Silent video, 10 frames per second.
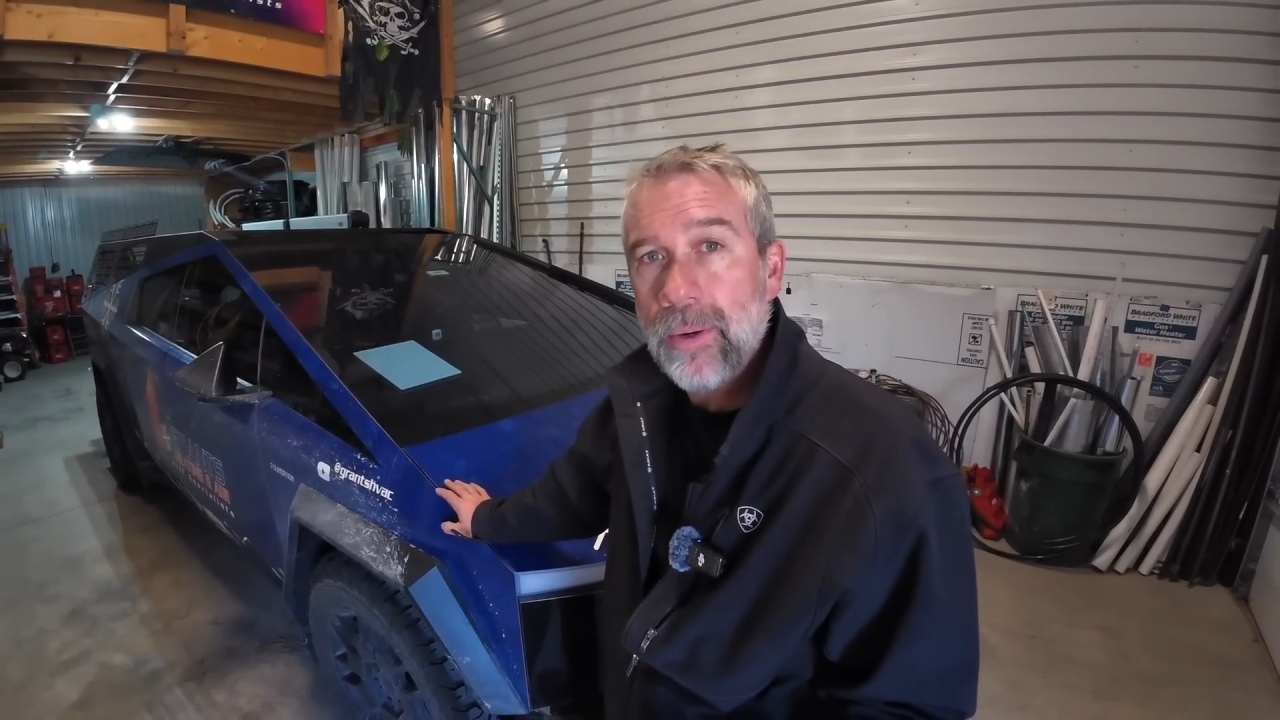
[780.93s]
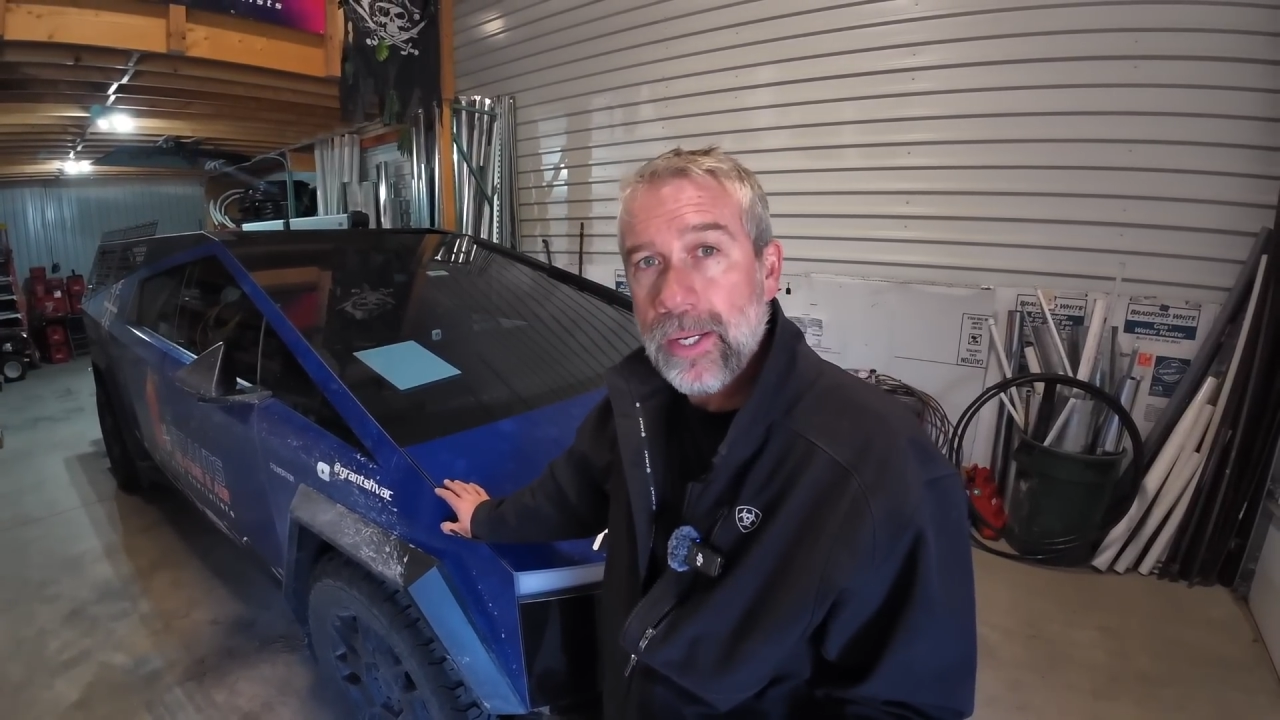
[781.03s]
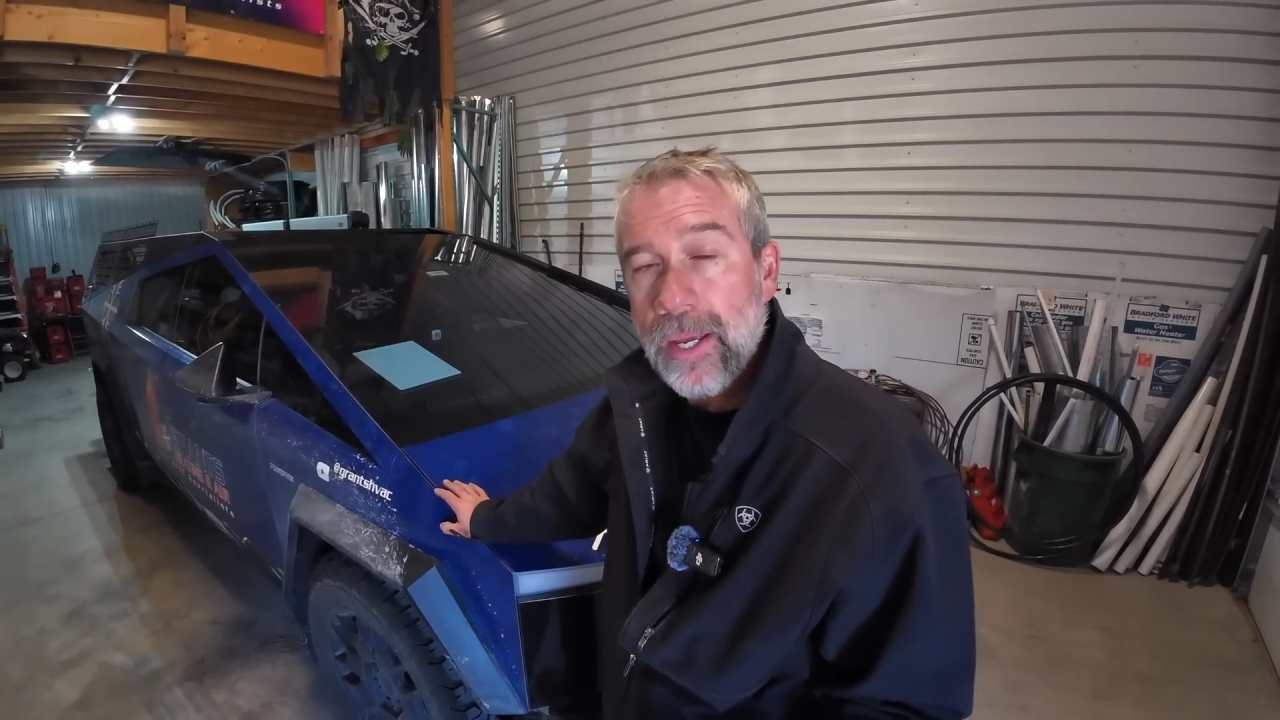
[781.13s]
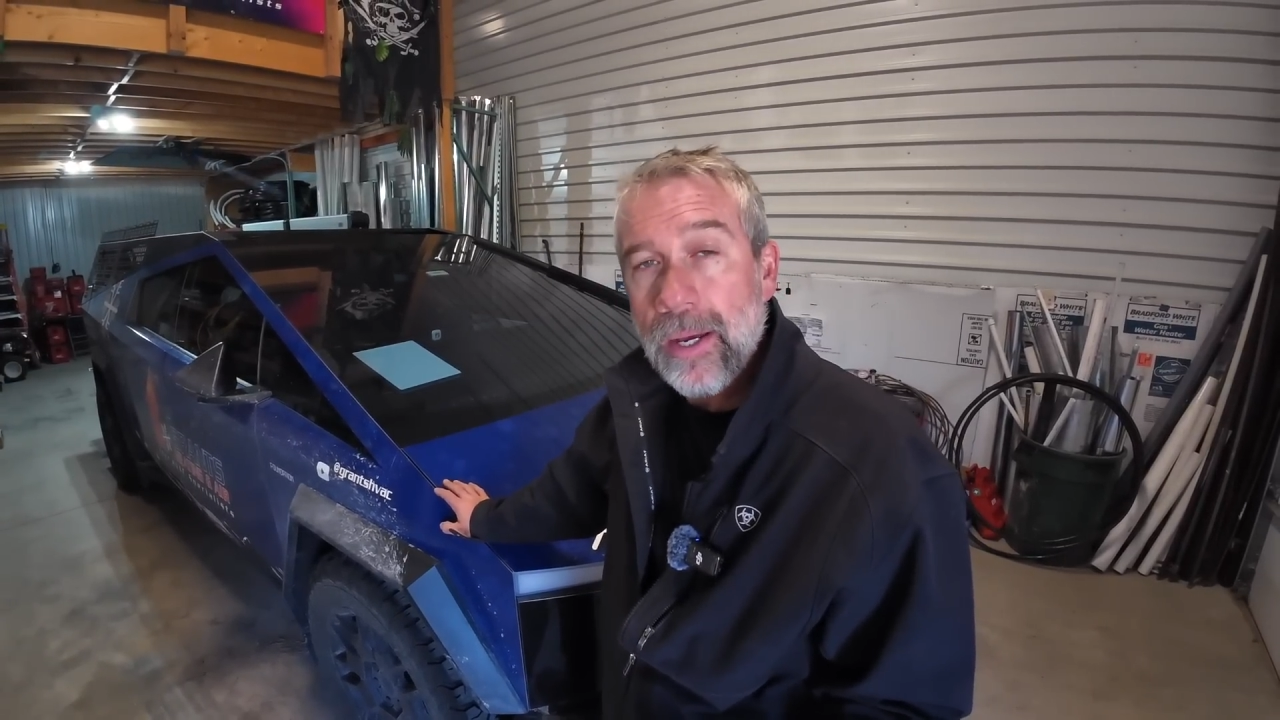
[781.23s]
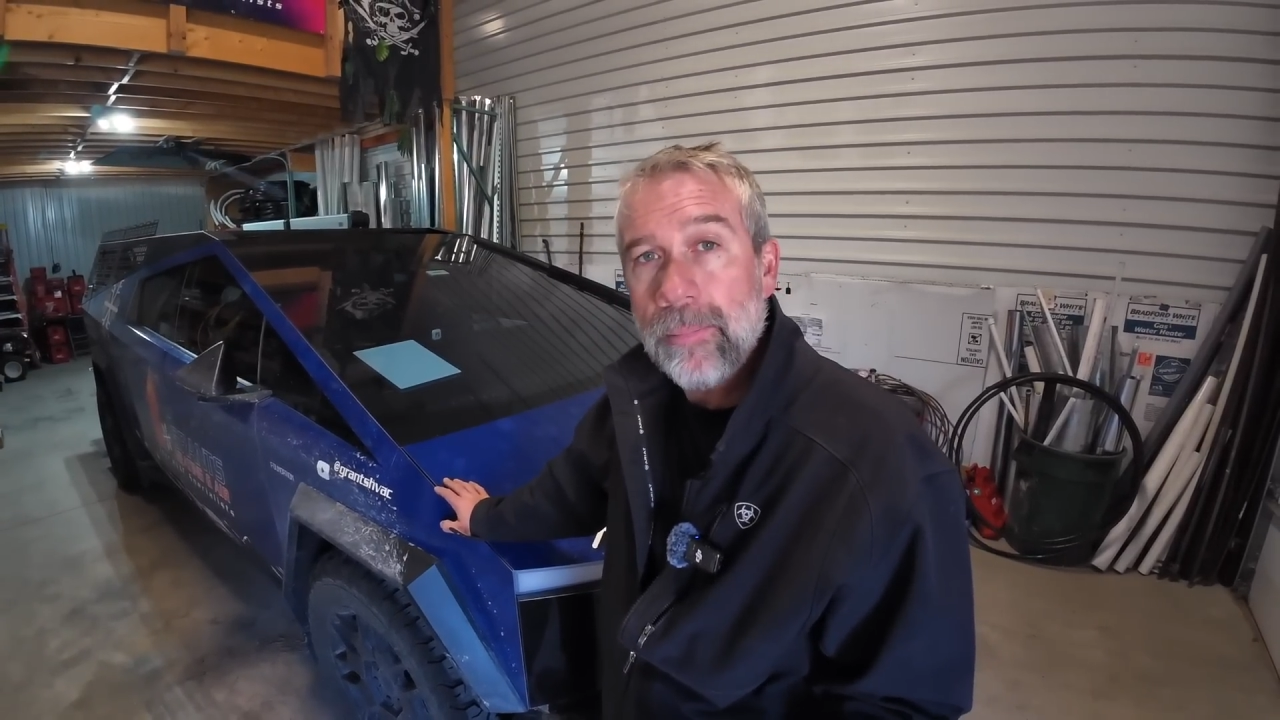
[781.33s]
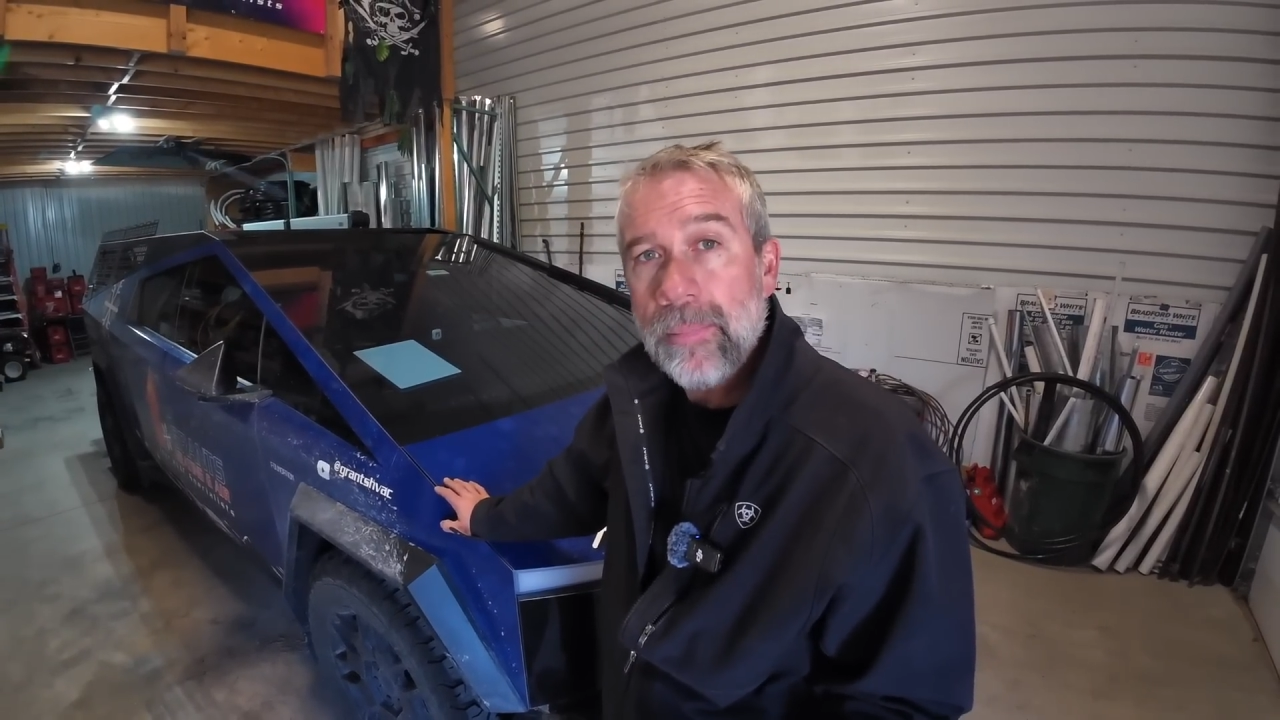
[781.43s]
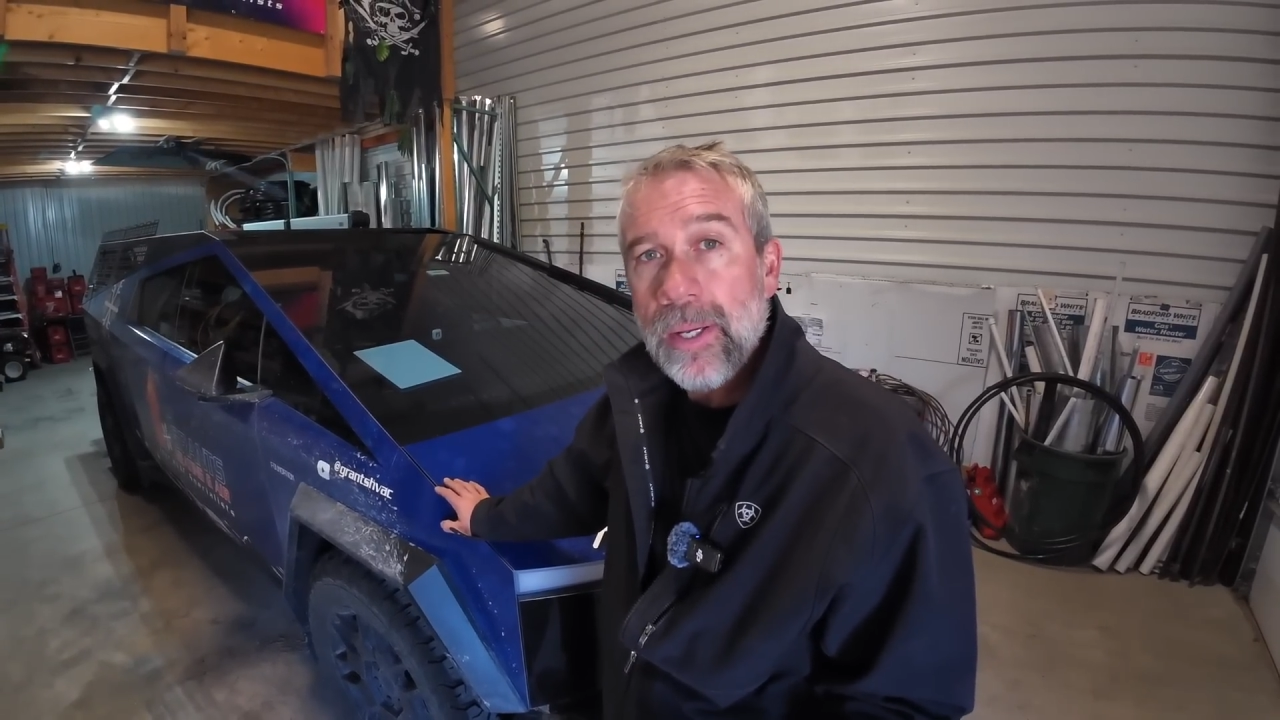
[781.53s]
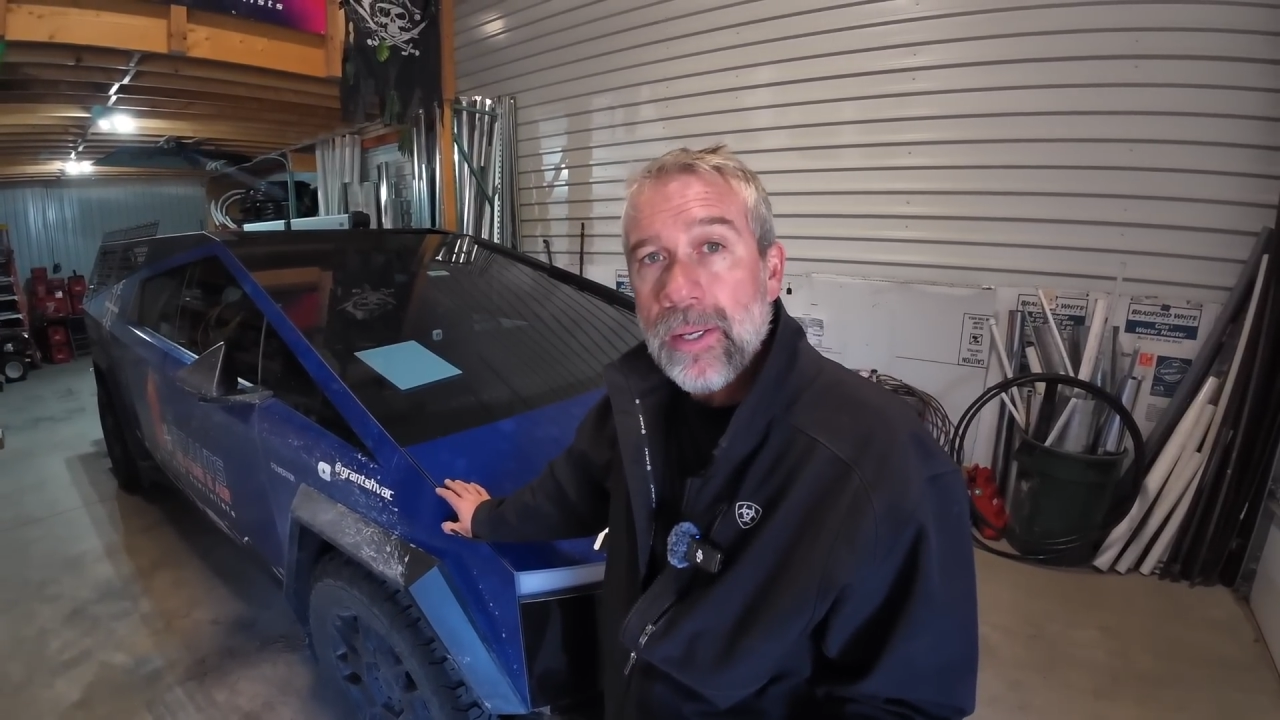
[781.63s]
I am.